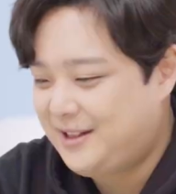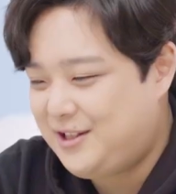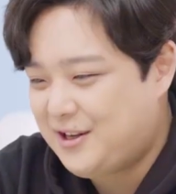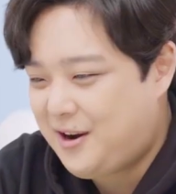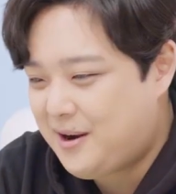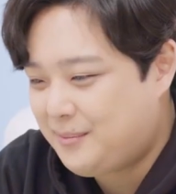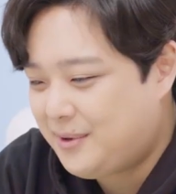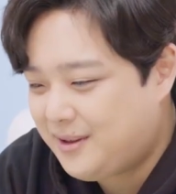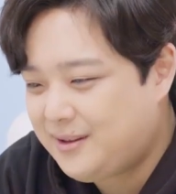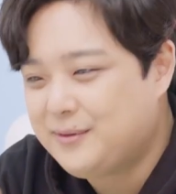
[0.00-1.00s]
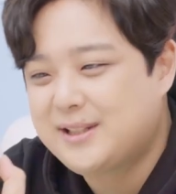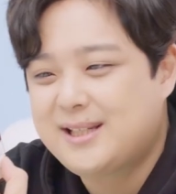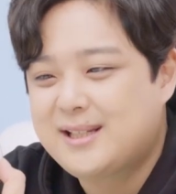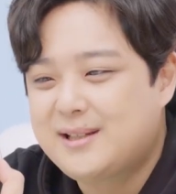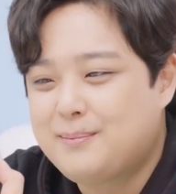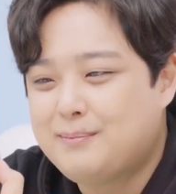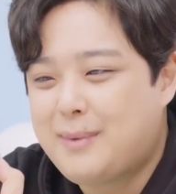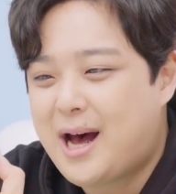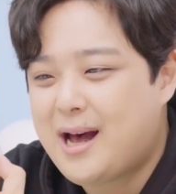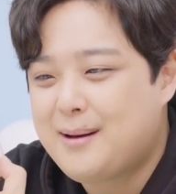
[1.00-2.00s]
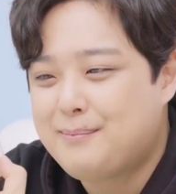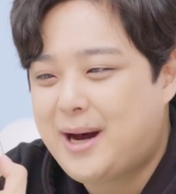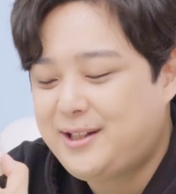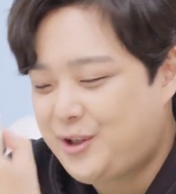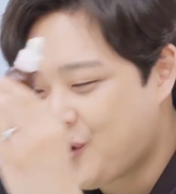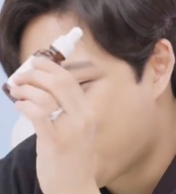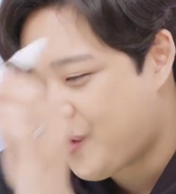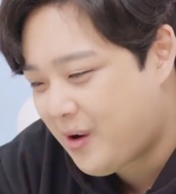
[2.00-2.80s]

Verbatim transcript: Good job. What's this? Manyo.